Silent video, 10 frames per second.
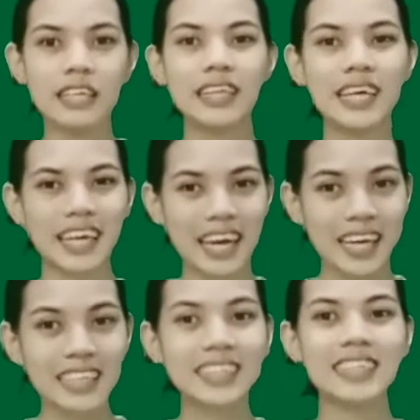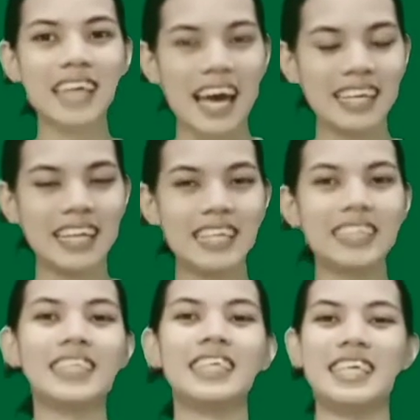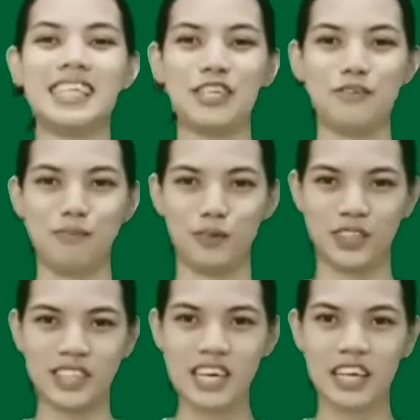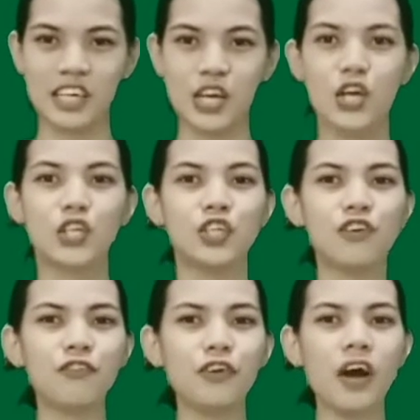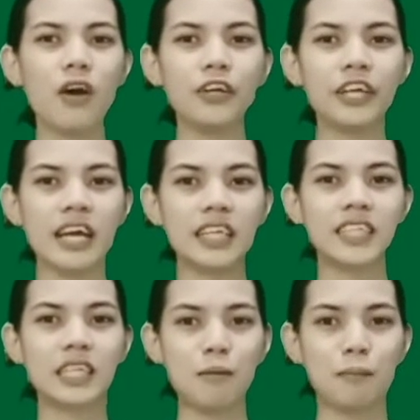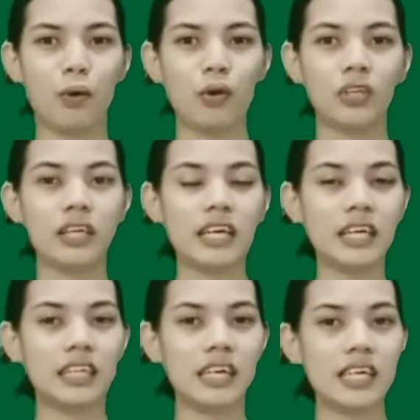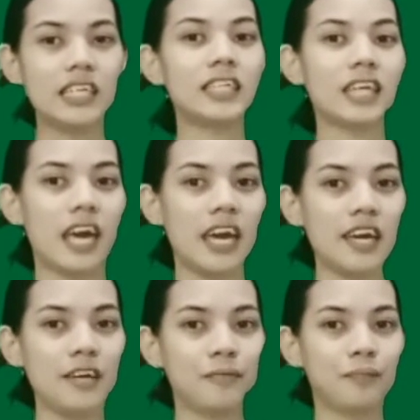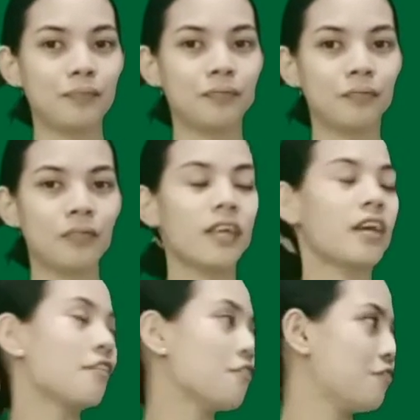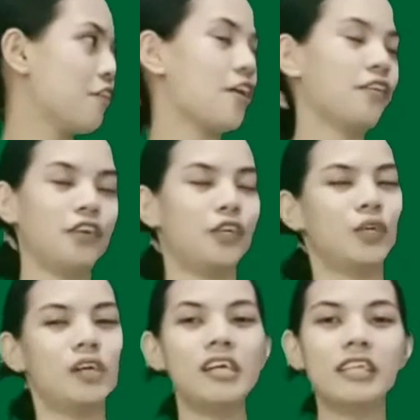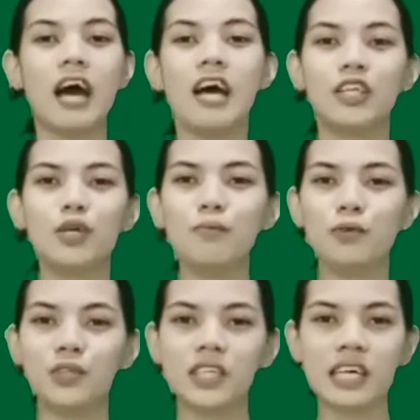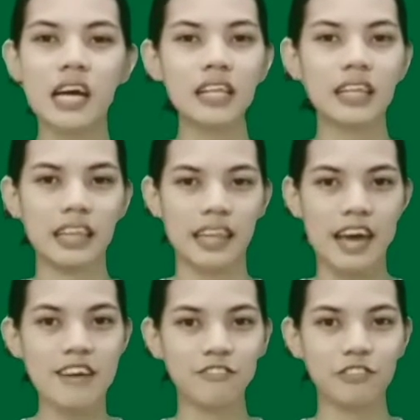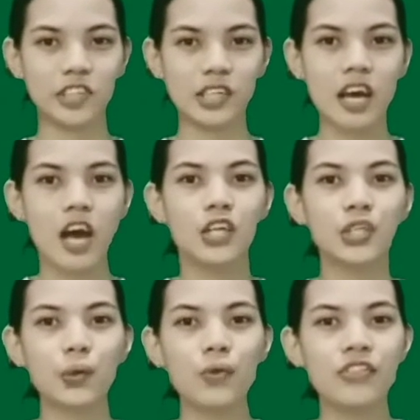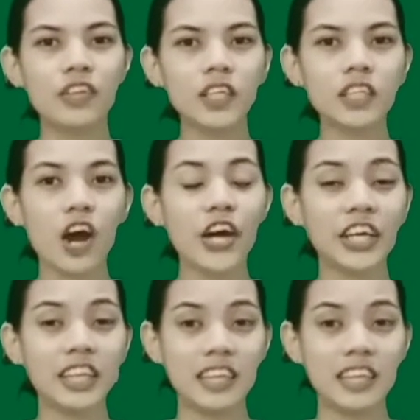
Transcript: indicates silence in the music. So for our next symbol, it is a, very good, the musical claps. So these are